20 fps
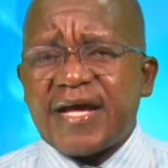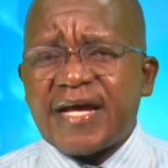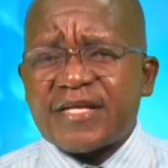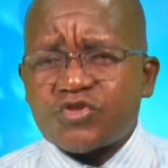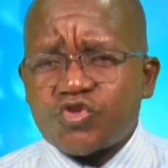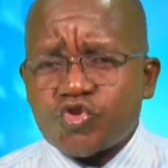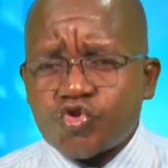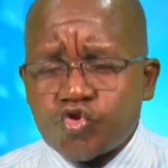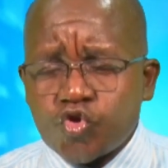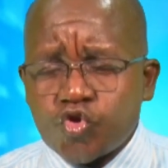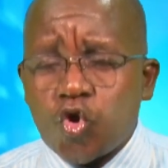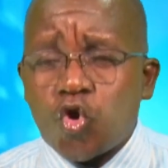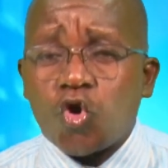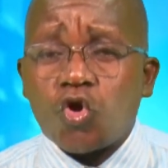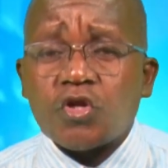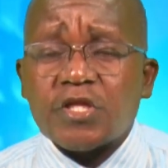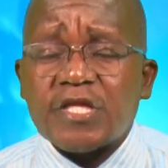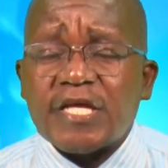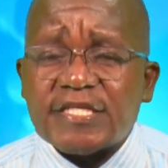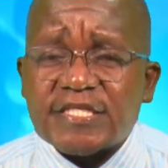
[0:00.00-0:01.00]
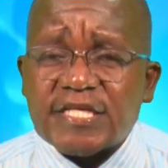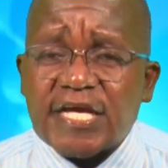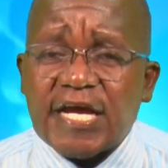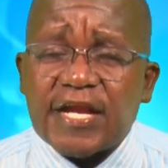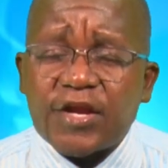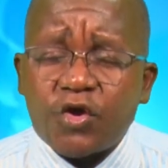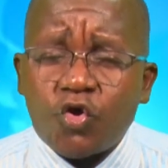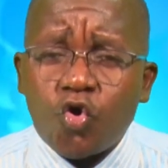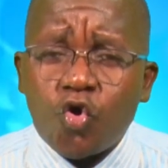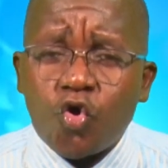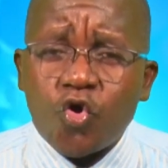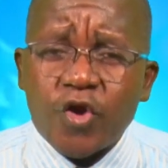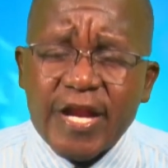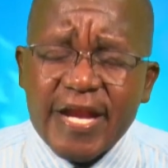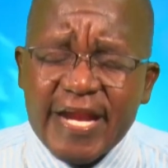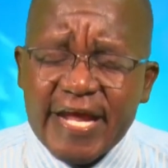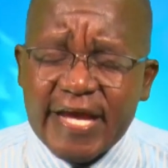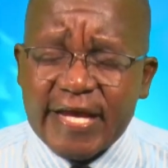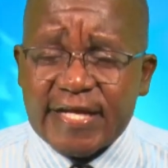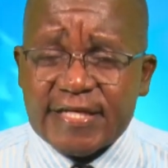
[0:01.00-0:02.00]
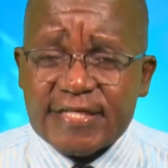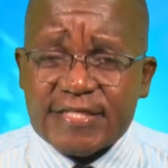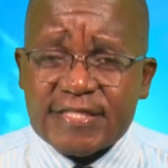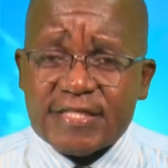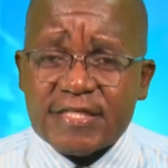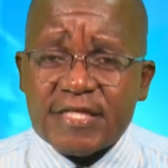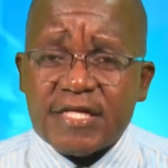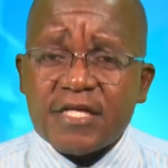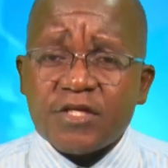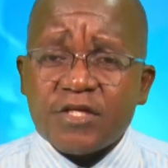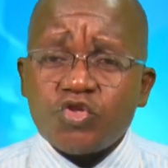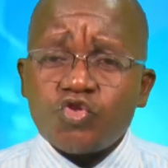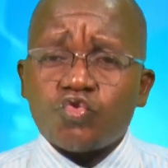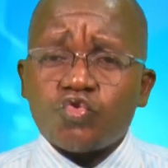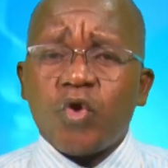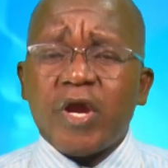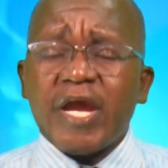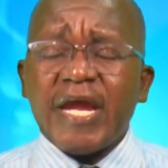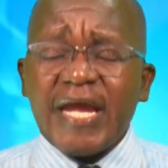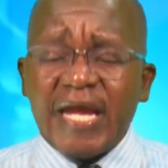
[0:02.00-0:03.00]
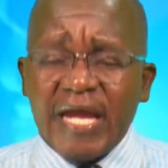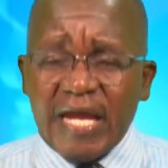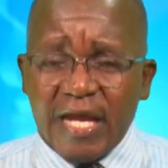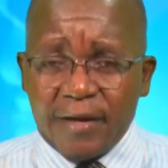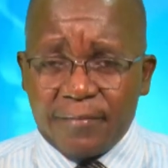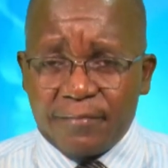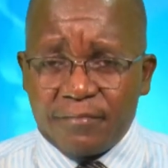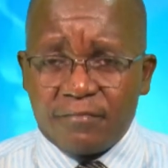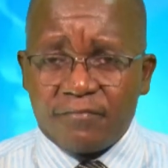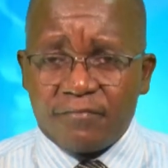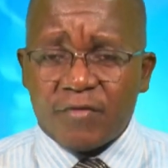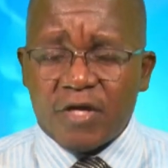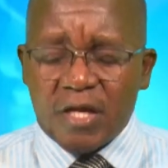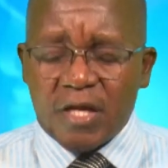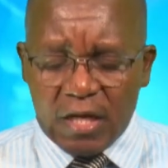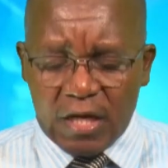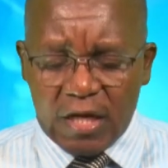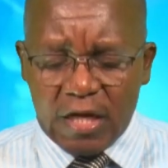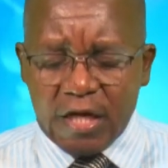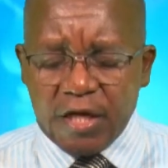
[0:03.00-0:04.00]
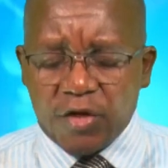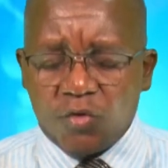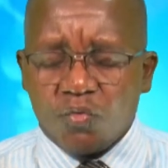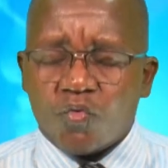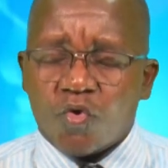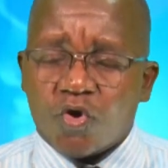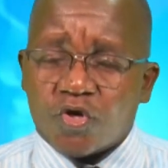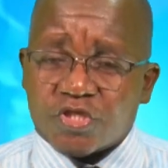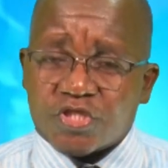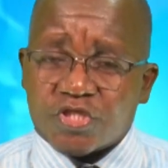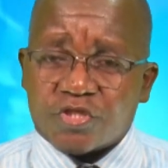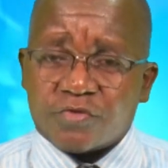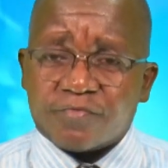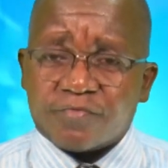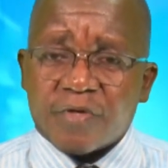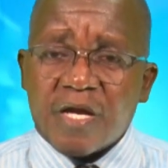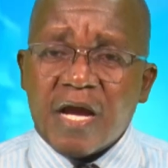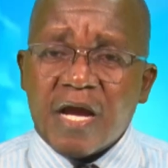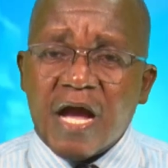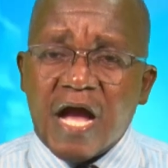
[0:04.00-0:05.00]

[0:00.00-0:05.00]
a soul that can connect to Him in worship,